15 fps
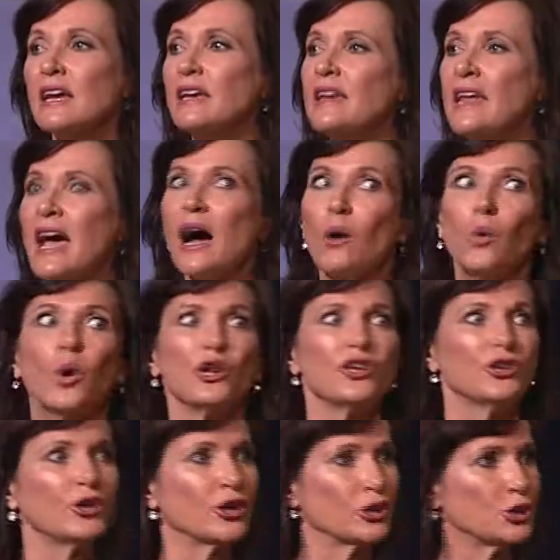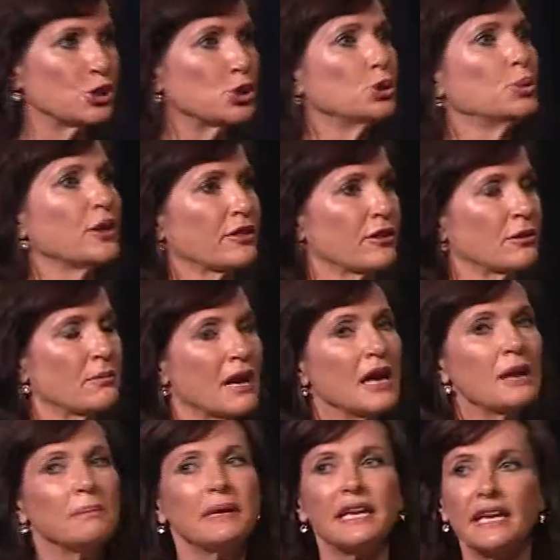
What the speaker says: Now what are you going to do with them? Be